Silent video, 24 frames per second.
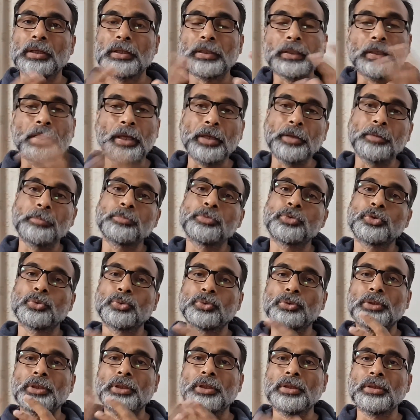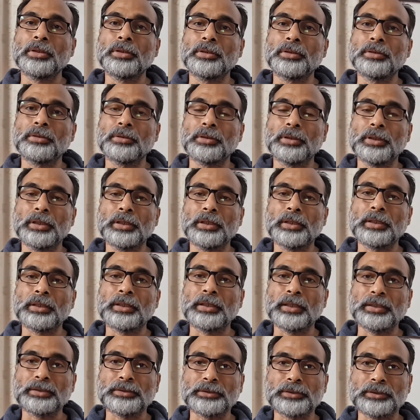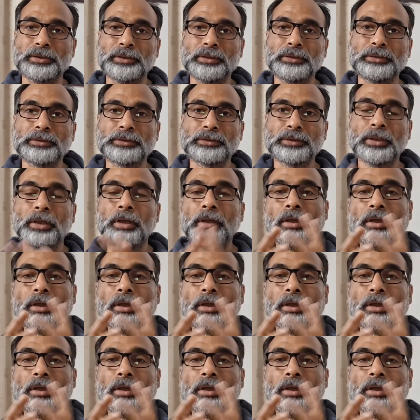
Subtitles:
game to the testers.